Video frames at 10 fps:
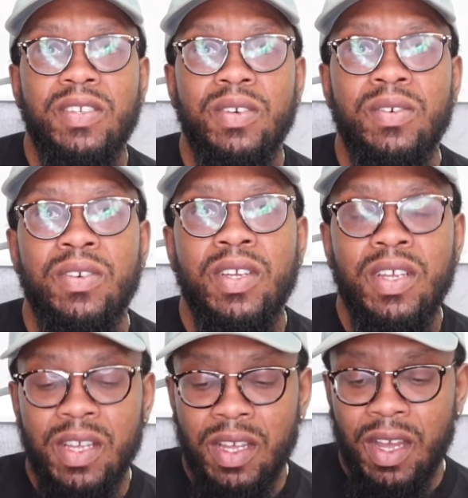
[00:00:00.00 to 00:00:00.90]
So
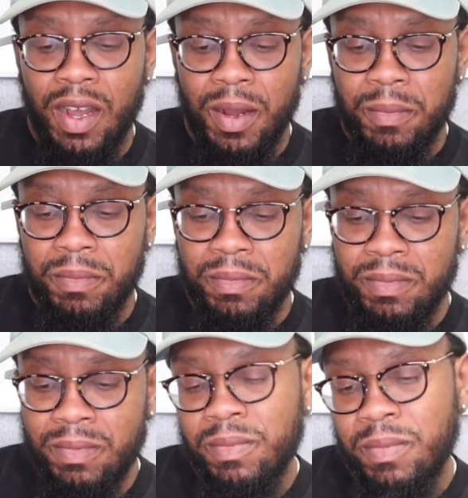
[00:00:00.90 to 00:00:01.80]

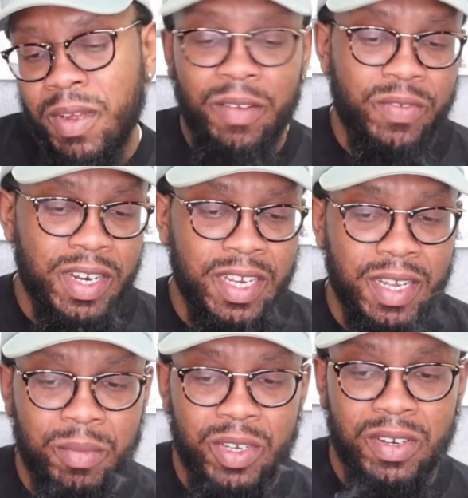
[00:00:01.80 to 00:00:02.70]
I feel like
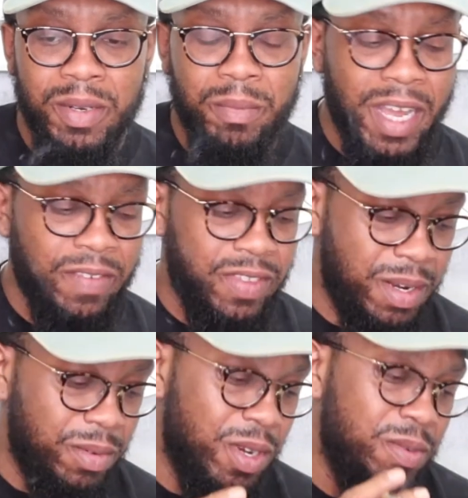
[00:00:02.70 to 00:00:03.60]
I'm good on the path that
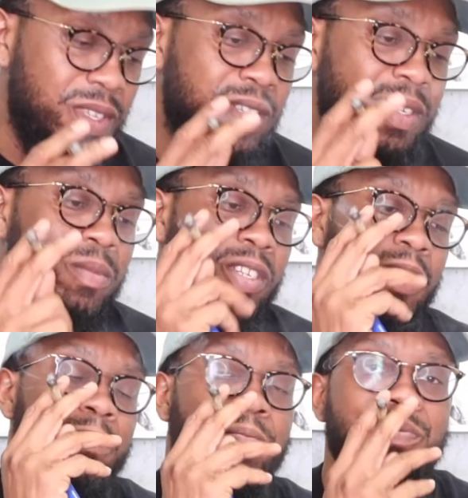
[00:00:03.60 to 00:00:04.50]
I'm going, you know what I'm
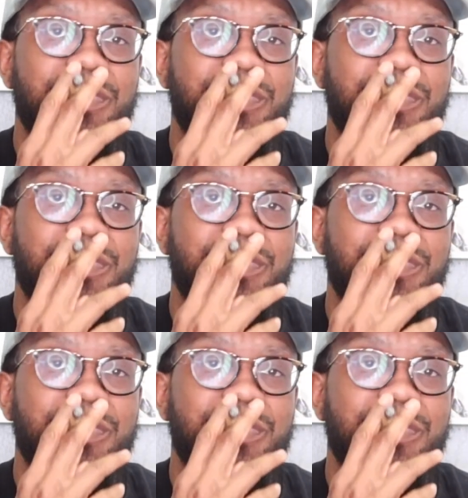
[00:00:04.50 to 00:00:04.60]
saying?